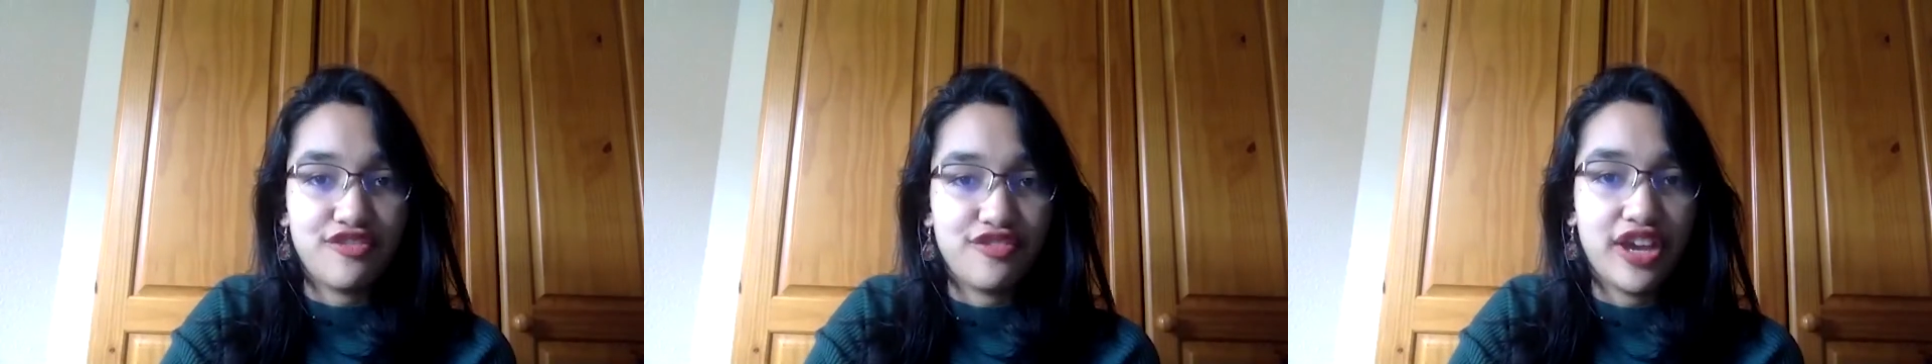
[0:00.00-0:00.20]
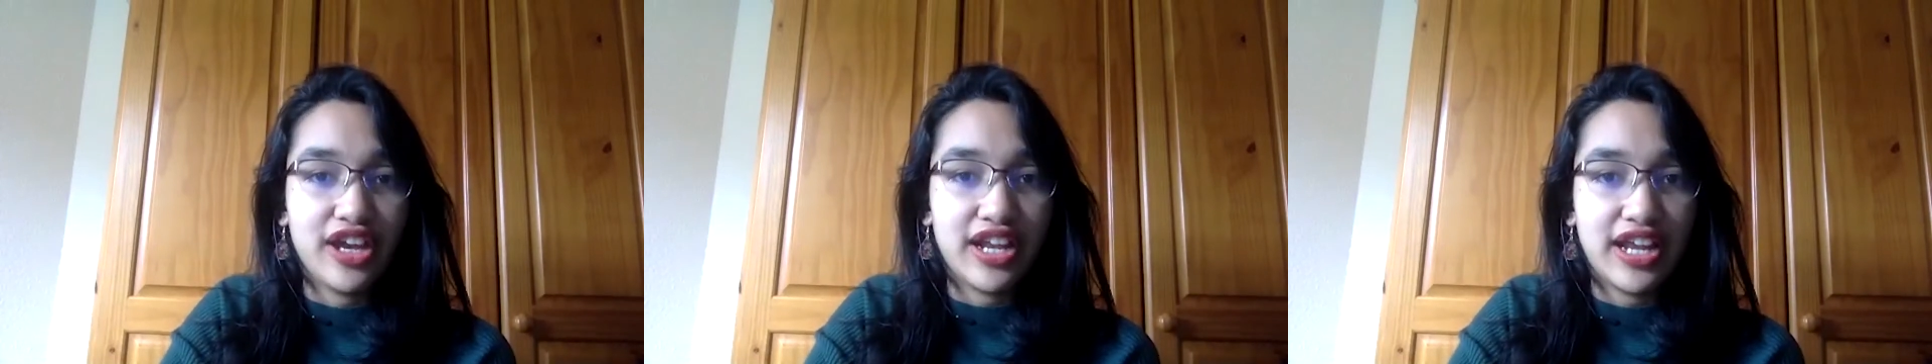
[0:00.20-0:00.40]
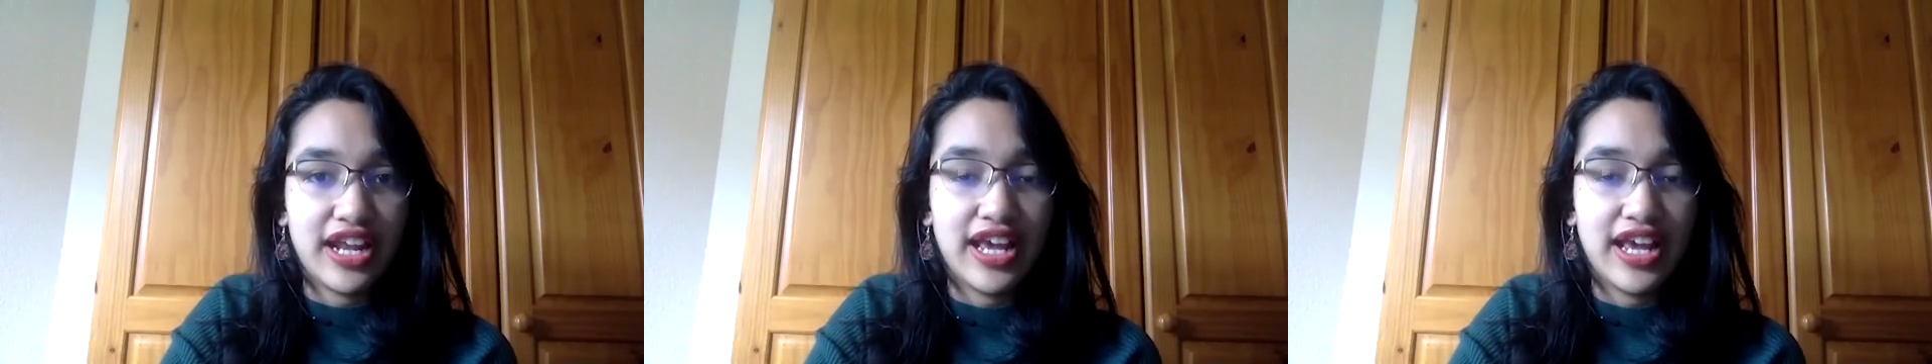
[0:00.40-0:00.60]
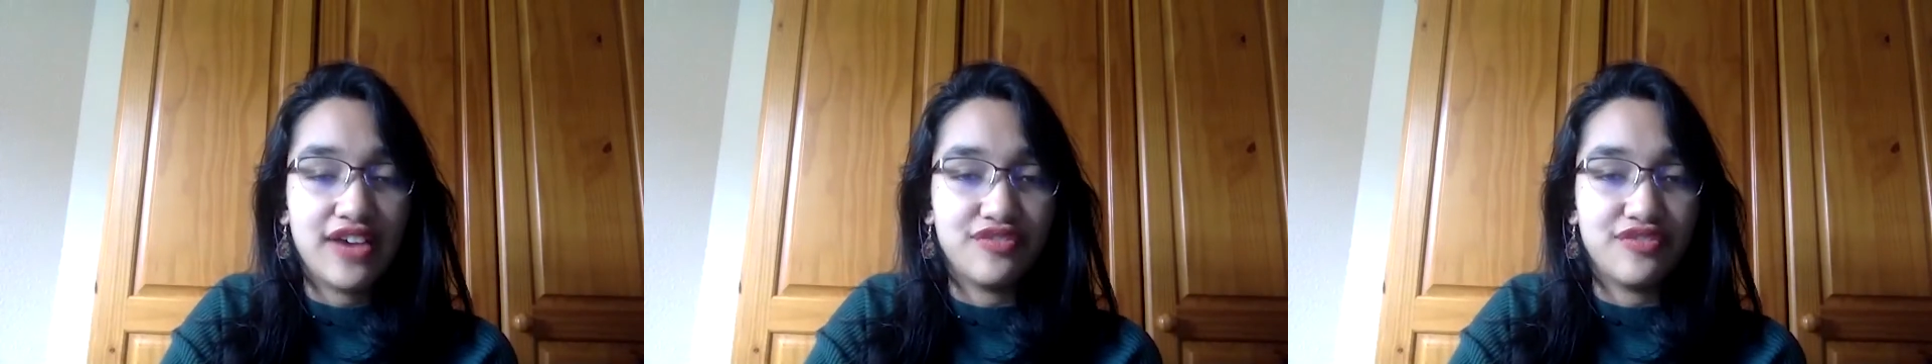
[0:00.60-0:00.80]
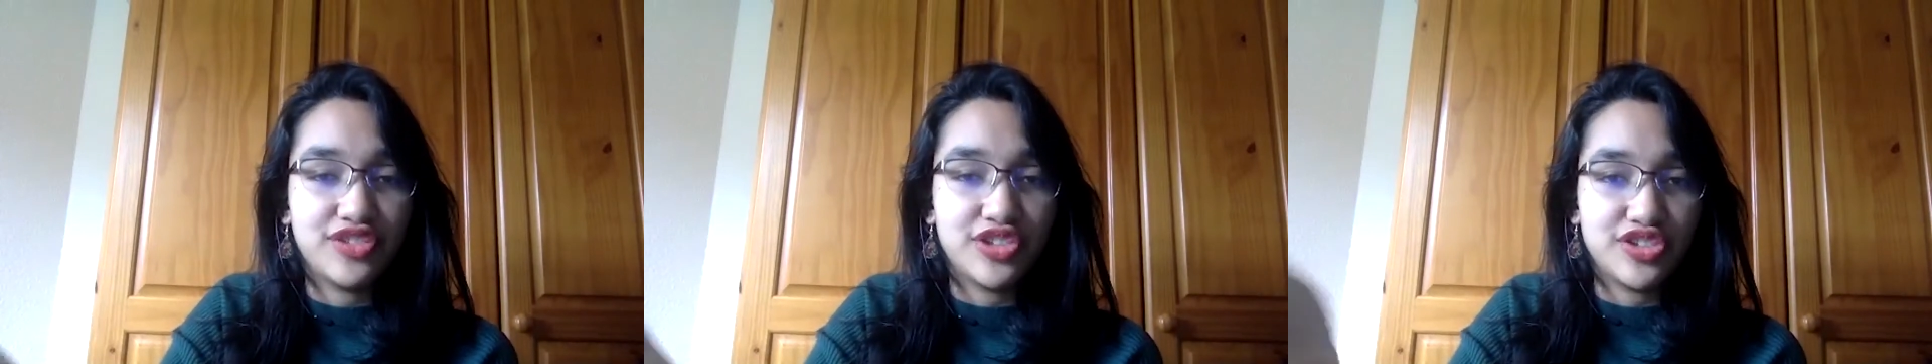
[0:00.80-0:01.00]
fact that I have
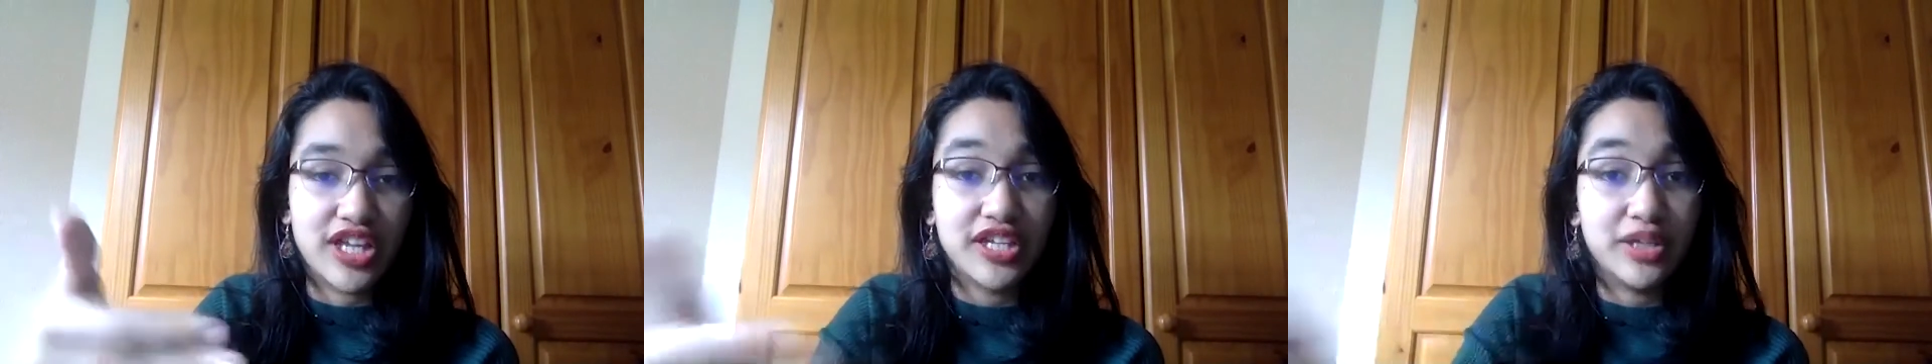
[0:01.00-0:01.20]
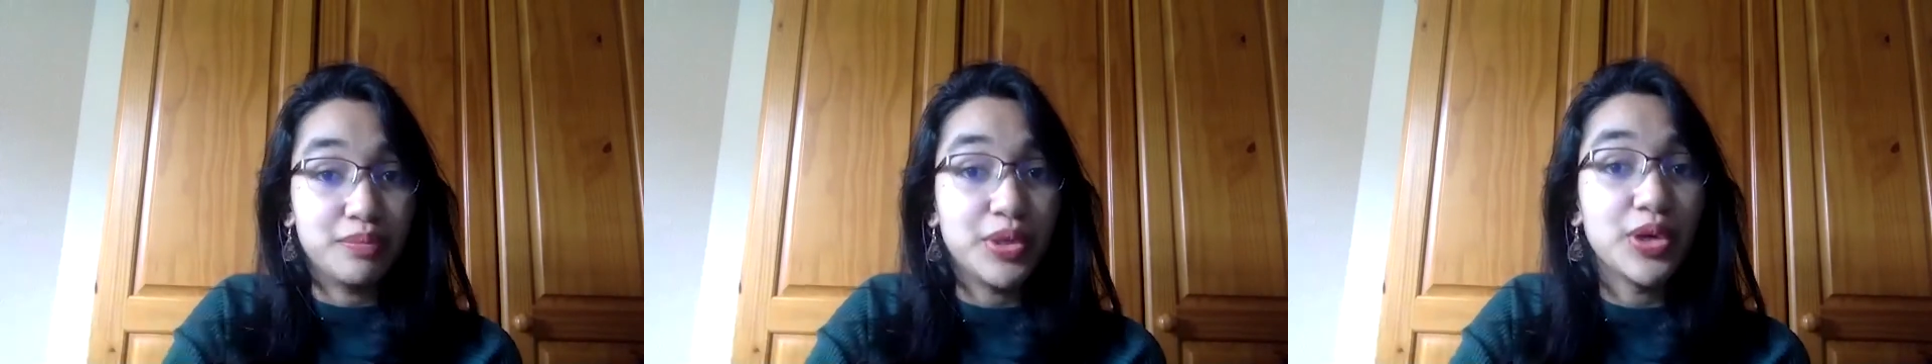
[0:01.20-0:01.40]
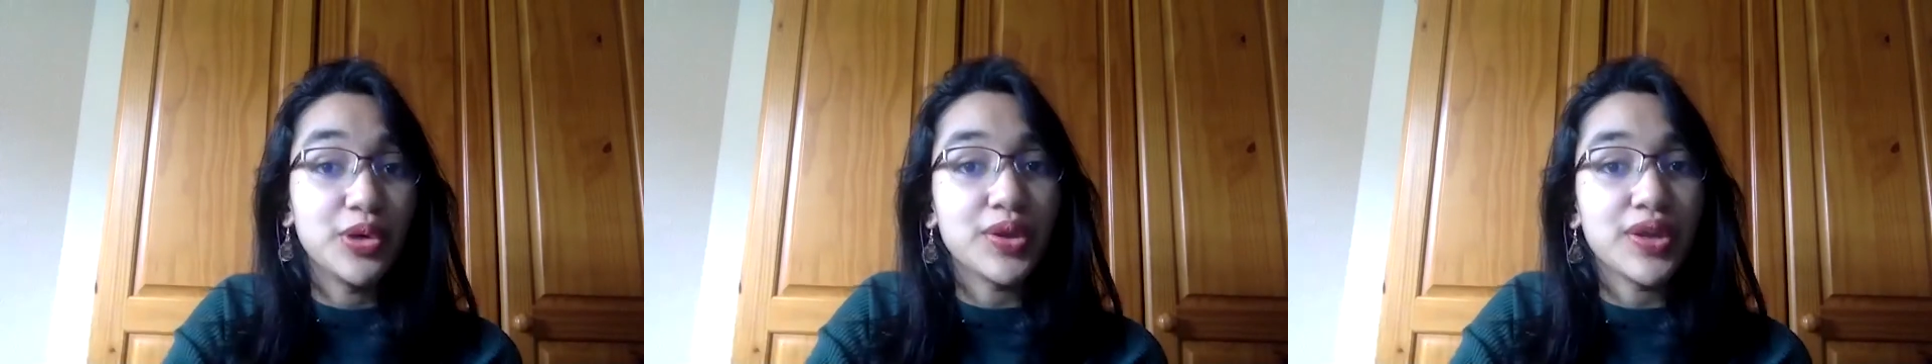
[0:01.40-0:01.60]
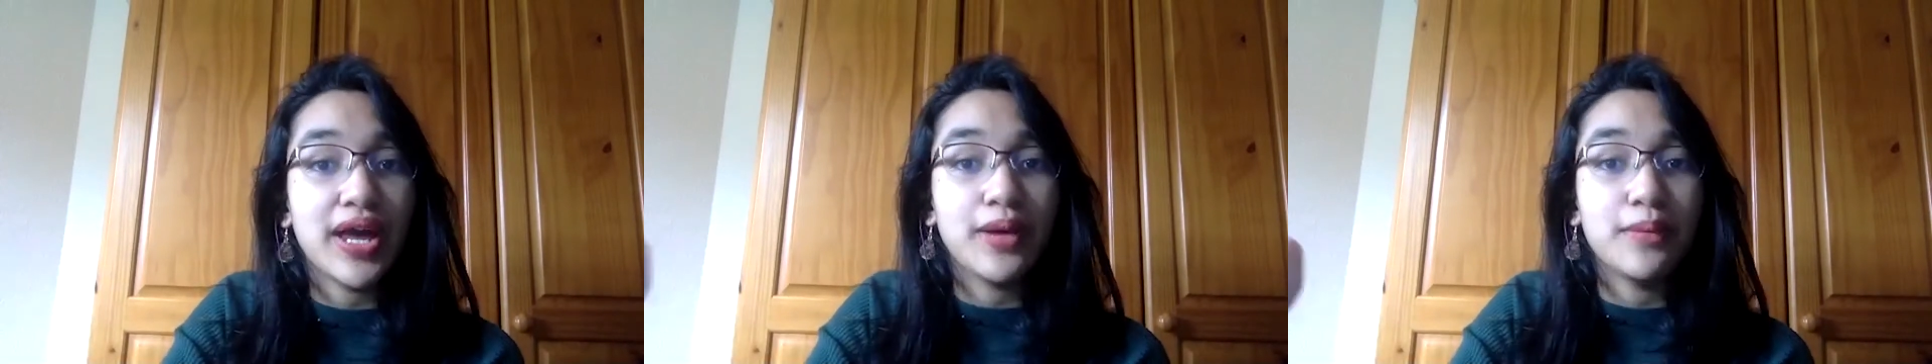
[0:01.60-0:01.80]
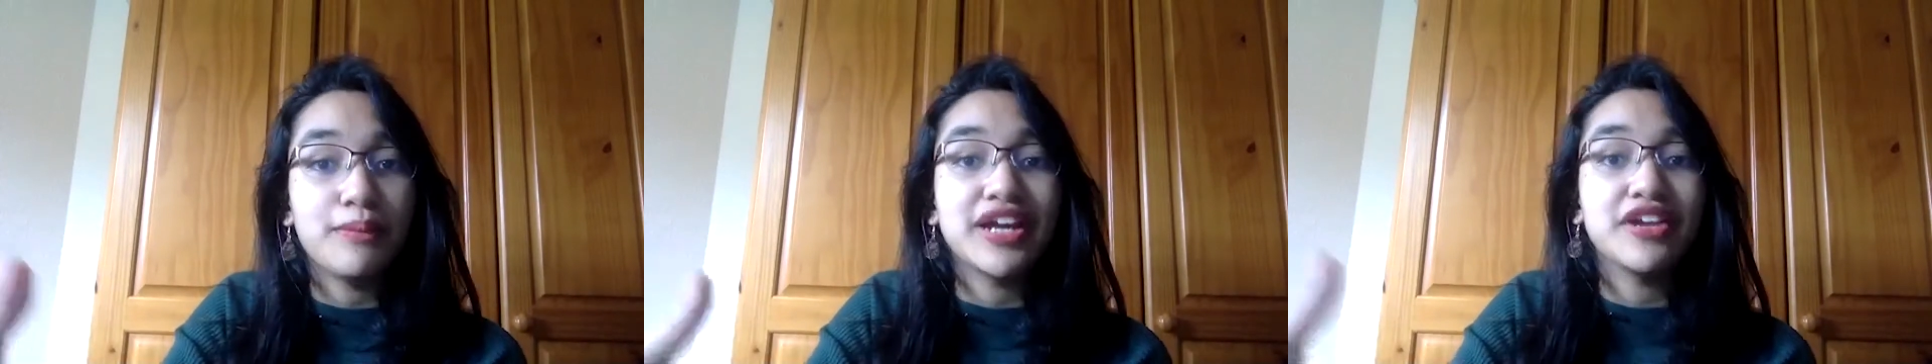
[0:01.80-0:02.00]
to study both, I
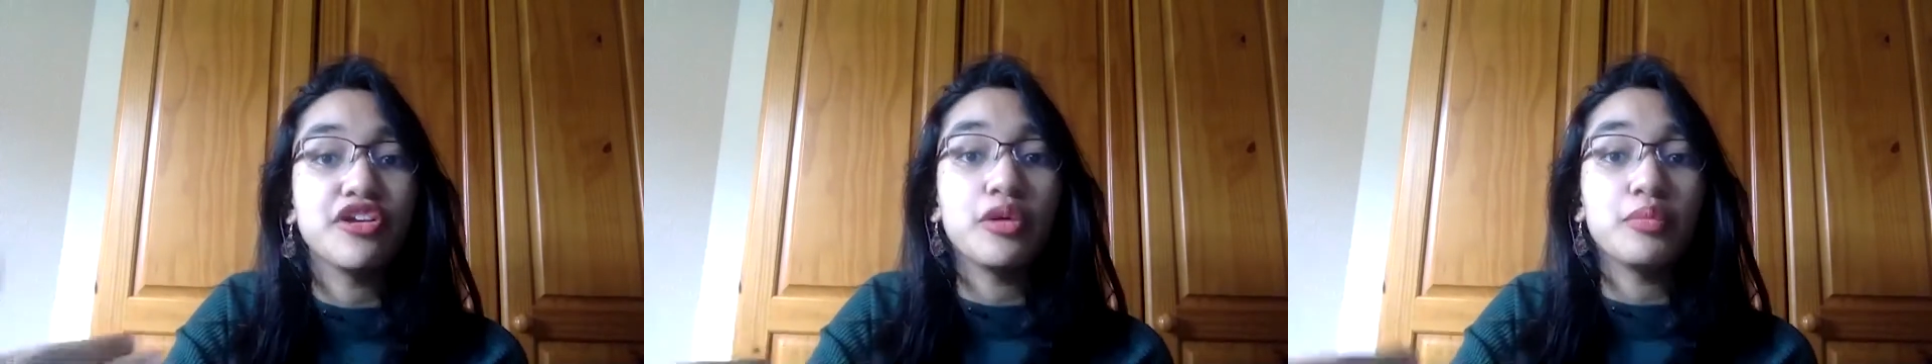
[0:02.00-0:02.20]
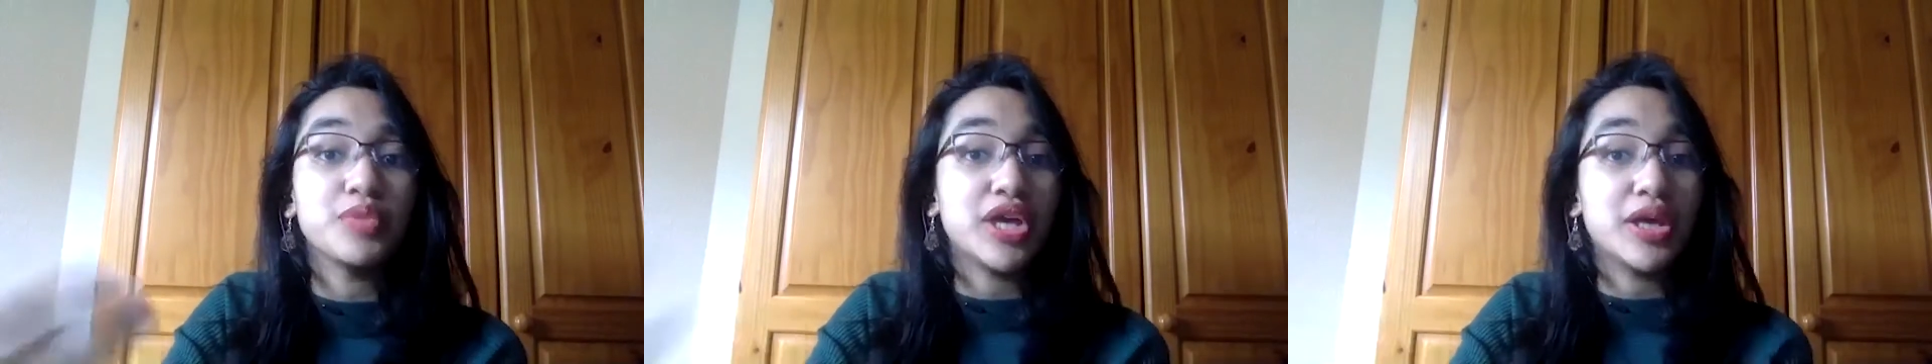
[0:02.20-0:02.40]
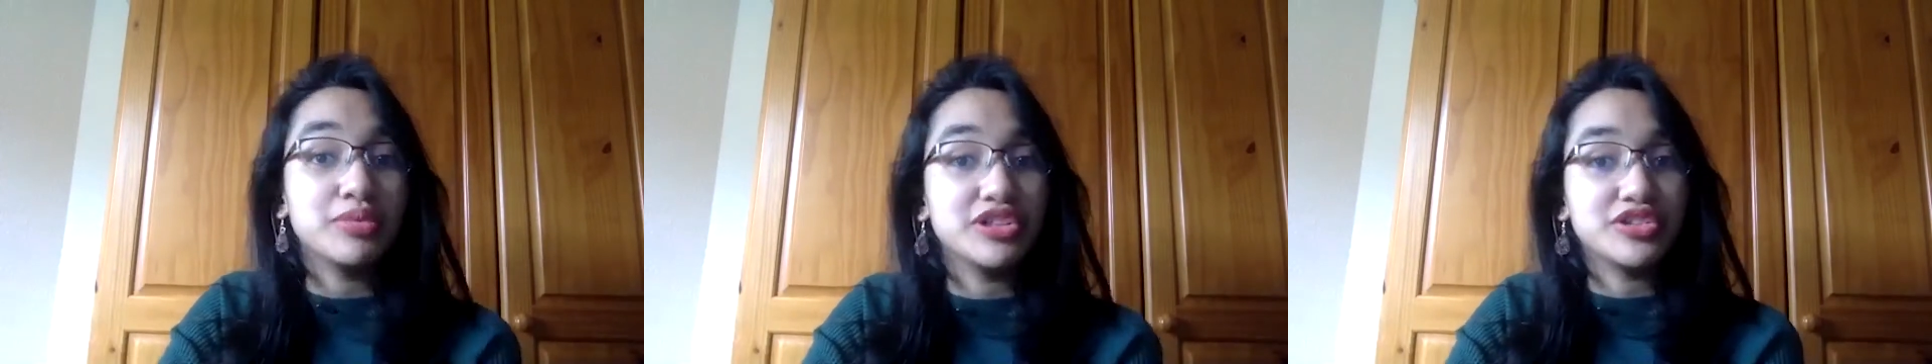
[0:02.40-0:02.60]
might not be able